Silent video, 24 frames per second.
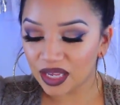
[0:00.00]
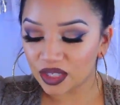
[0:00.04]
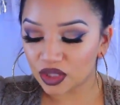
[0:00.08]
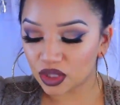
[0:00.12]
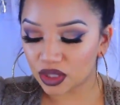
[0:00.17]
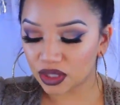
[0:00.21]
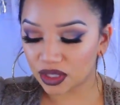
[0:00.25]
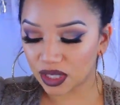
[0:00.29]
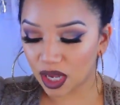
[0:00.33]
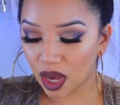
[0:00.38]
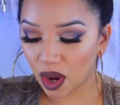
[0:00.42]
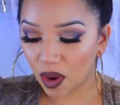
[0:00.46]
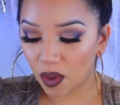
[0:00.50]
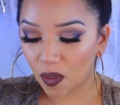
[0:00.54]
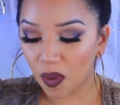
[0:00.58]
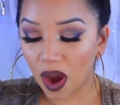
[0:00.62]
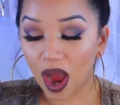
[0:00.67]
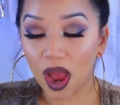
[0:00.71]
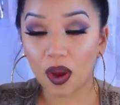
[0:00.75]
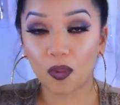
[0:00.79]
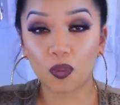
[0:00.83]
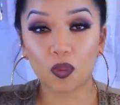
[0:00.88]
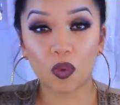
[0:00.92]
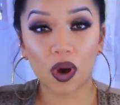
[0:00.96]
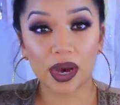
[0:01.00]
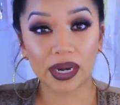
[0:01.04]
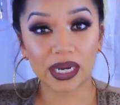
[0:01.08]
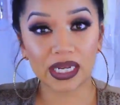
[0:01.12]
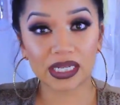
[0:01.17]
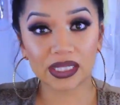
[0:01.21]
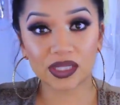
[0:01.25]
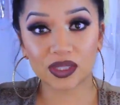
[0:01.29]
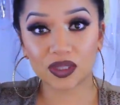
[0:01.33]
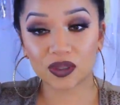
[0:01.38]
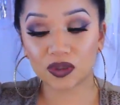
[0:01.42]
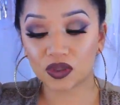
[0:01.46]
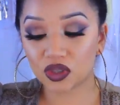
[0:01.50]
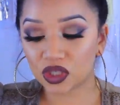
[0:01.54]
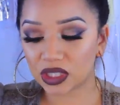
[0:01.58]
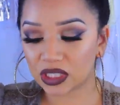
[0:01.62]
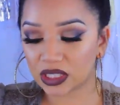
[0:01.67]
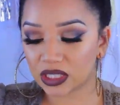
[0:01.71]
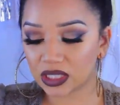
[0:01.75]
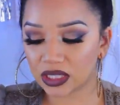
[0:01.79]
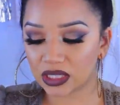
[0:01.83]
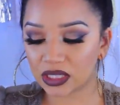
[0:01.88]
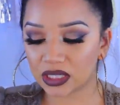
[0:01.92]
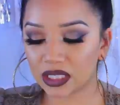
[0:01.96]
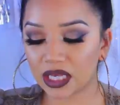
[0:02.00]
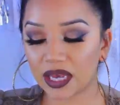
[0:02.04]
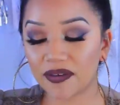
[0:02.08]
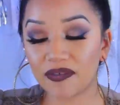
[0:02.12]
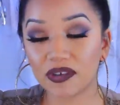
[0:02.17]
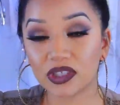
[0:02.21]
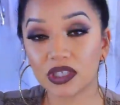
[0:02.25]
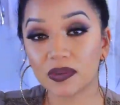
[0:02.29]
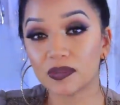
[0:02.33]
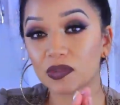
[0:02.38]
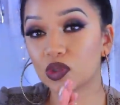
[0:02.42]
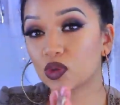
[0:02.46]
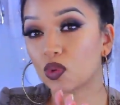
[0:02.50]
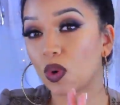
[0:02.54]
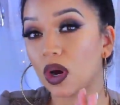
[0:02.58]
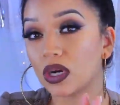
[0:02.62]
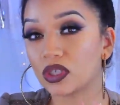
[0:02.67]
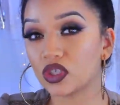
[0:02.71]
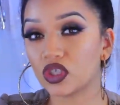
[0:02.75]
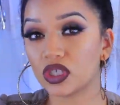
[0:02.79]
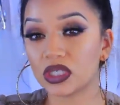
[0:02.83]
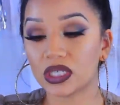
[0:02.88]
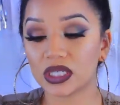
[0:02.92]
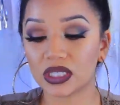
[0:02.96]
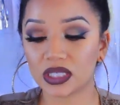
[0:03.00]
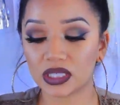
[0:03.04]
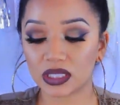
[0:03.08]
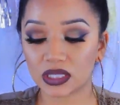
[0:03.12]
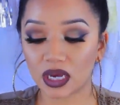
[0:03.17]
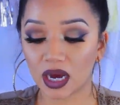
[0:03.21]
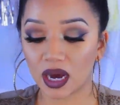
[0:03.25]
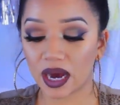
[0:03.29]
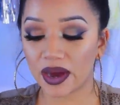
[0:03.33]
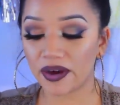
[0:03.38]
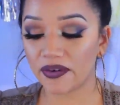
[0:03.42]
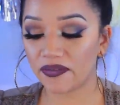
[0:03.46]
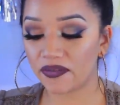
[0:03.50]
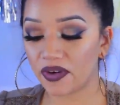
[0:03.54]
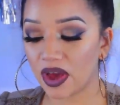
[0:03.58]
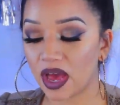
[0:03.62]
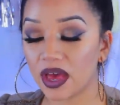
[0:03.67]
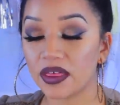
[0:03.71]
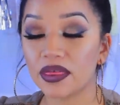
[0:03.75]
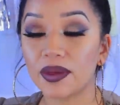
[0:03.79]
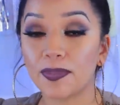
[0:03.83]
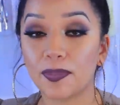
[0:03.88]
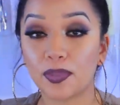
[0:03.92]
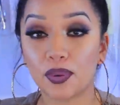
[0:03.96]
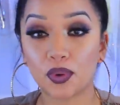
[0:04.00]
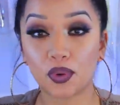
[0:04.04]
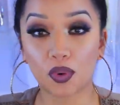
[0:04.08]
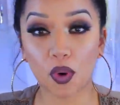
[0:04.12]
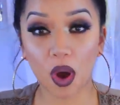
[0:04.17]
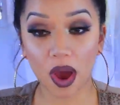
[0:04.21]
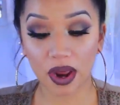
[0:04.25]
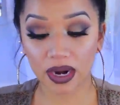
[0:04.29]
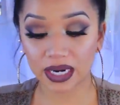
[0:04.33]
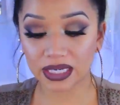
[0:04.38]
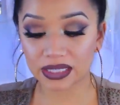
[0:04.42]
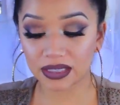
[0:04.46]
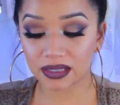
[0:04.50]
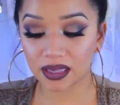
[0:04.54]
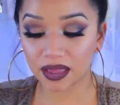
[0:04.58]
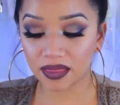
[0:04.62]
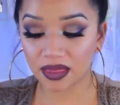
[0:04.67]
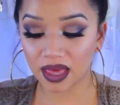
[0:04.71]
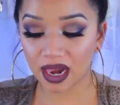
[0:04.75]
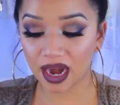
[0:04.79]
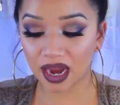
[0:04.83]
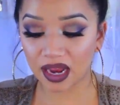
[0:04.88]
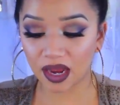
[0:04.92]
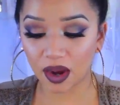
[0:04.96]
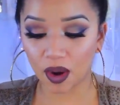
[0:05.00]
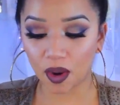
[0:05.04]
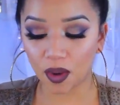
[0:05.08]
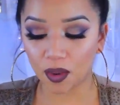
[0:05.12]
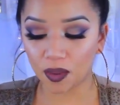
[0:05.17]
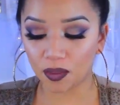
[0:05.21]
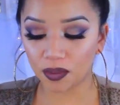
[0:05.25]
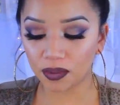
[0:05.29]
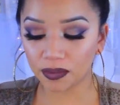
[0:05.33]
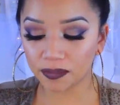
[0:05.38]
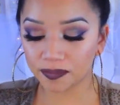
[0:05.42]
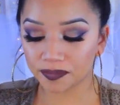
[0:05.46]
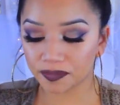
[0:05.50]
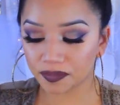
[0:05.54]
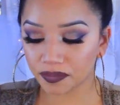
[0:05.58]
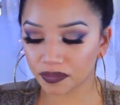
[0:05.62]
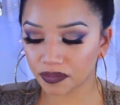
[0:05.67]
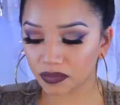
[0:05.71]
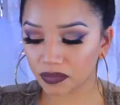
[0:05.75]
So I wanted to just give you some swatches of the products that I own.